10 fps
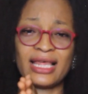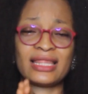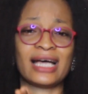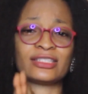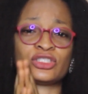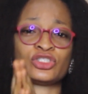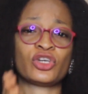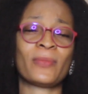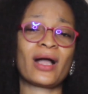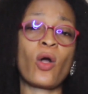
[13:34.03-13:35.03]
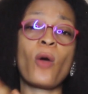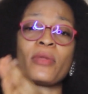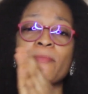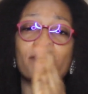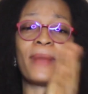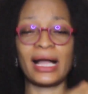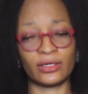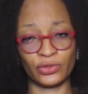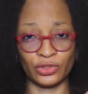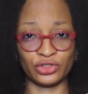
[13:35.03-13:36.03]
that Chioma coming
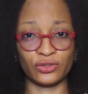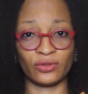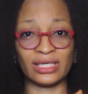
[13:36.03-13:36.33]
back to the show